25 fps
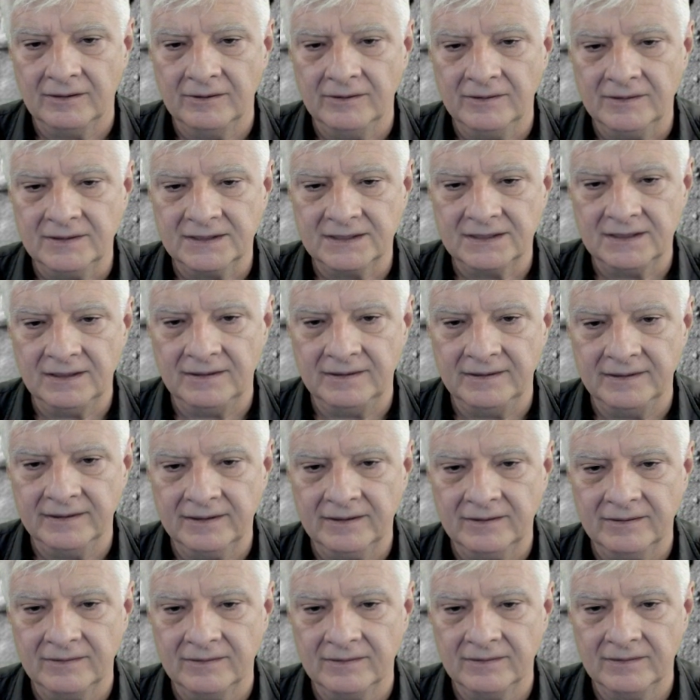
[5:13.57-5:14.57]
It looks
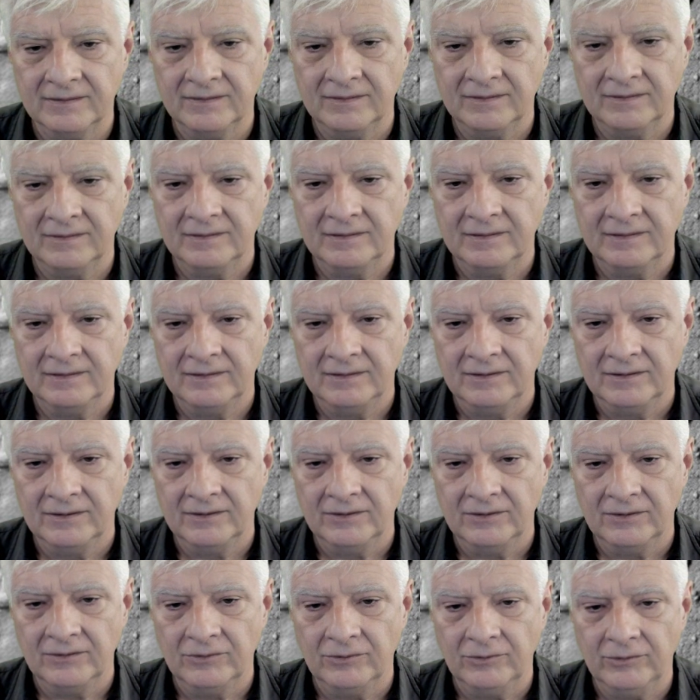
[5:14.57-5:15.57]
like
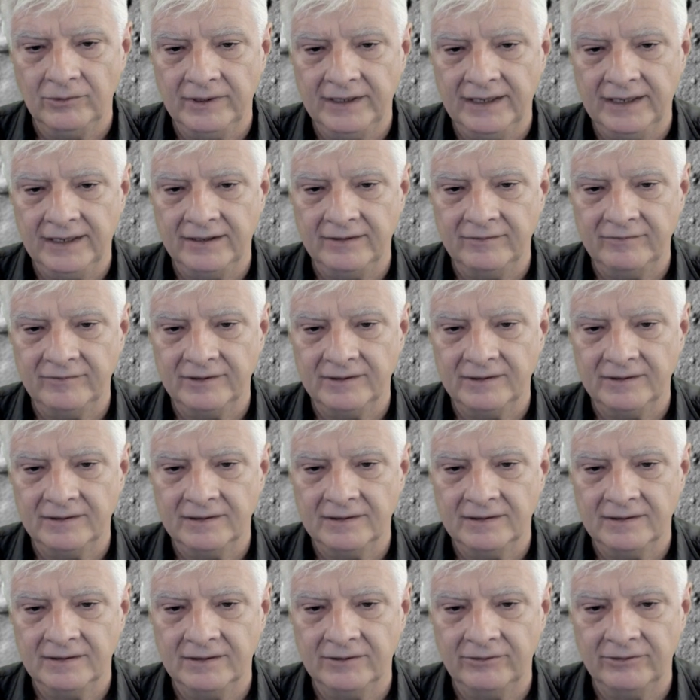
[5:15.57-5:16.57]
we have
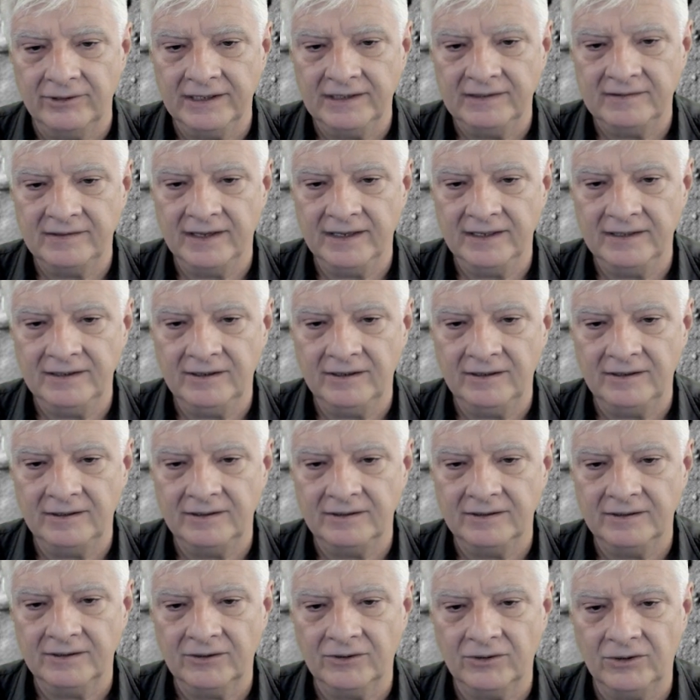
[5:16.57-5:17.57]
a
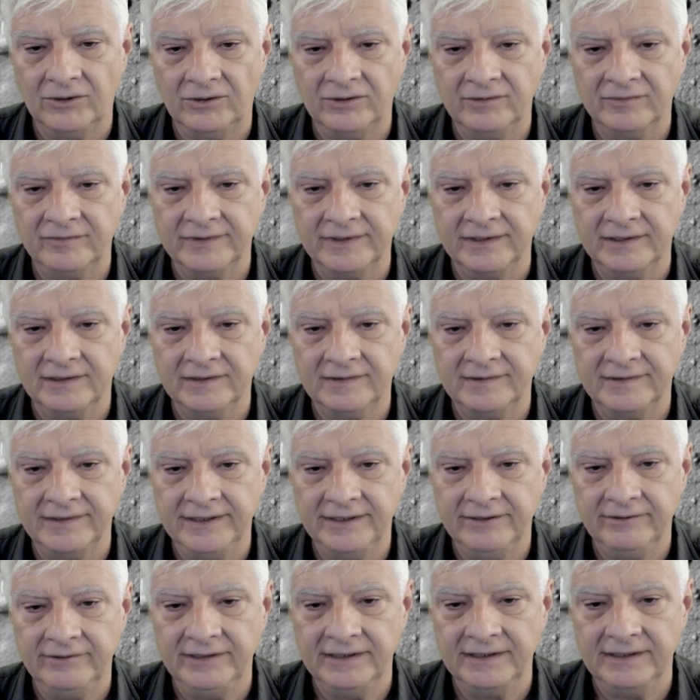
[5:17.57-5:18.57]
rectangular carved
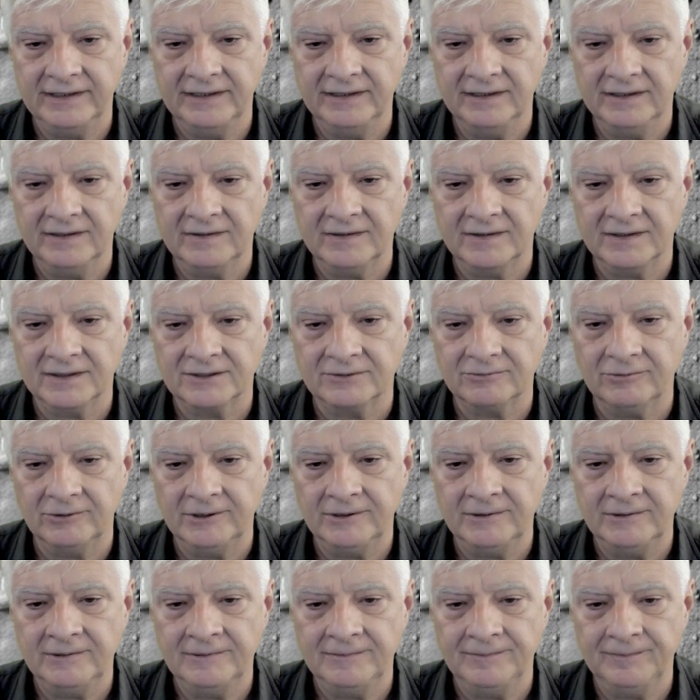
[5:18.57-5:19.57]
out area in it as
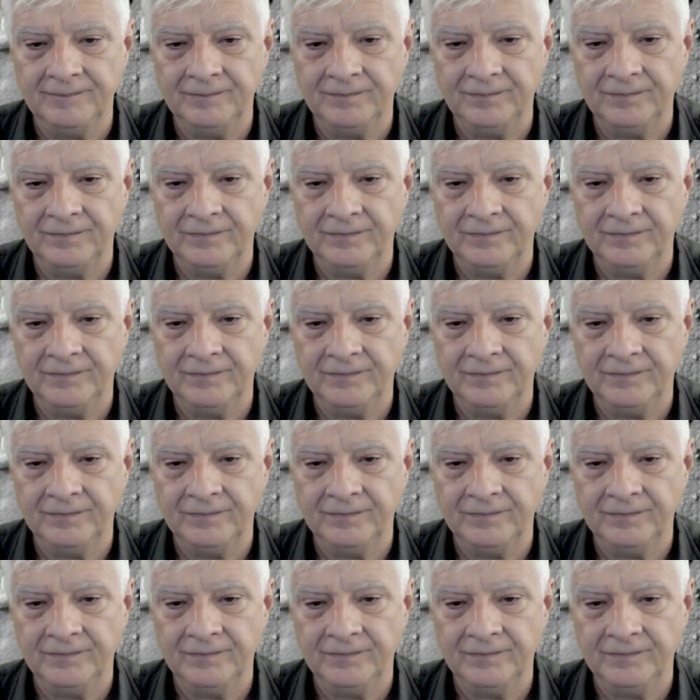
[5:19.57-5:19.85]
well.